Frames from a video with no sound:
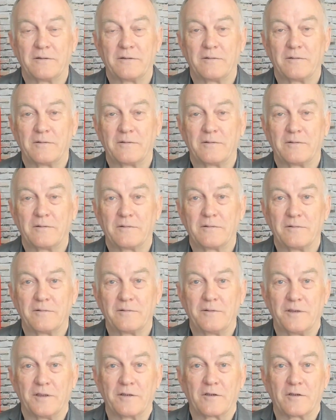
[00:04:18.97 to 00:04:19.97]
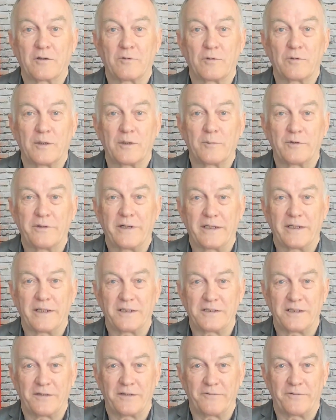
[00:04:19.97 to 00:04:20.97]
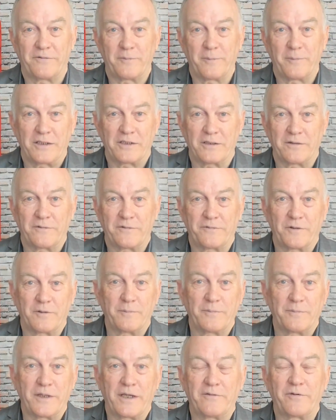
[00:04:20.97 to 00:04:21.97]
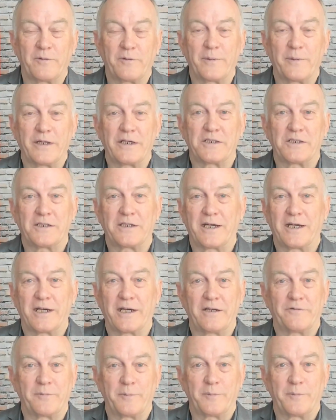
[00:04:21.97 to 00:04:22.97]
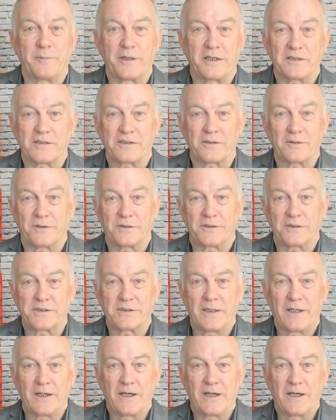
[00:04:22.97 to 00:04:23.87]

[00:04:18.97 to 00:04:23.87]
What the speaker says: with, corroborate this information from information gained from another source,